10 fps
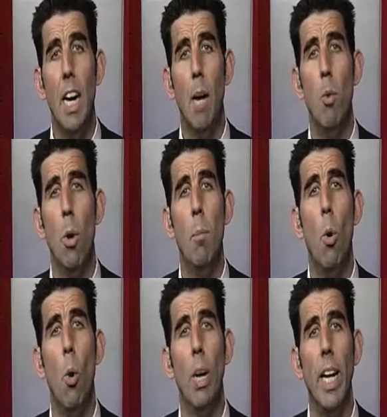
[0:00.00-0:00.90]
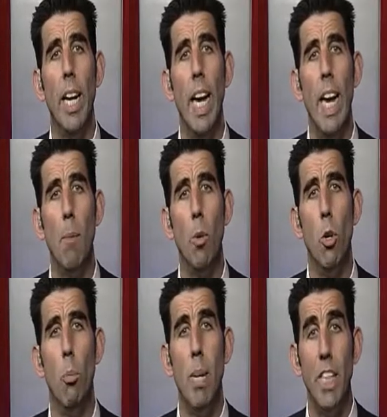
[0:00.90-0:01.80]
and more importantly, enable
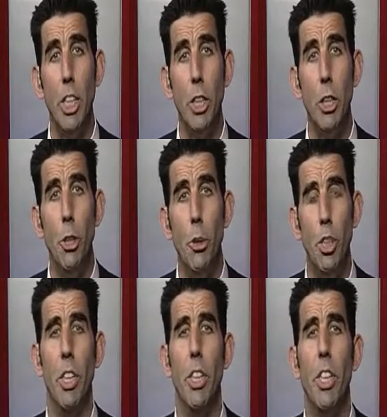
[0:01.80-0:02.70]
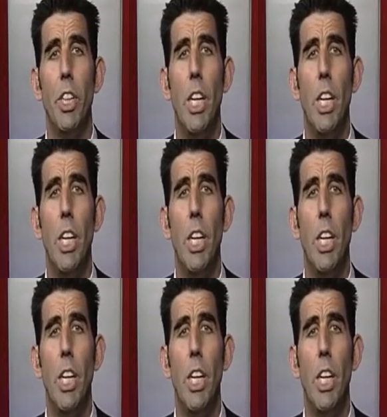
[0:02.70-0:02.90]
your business users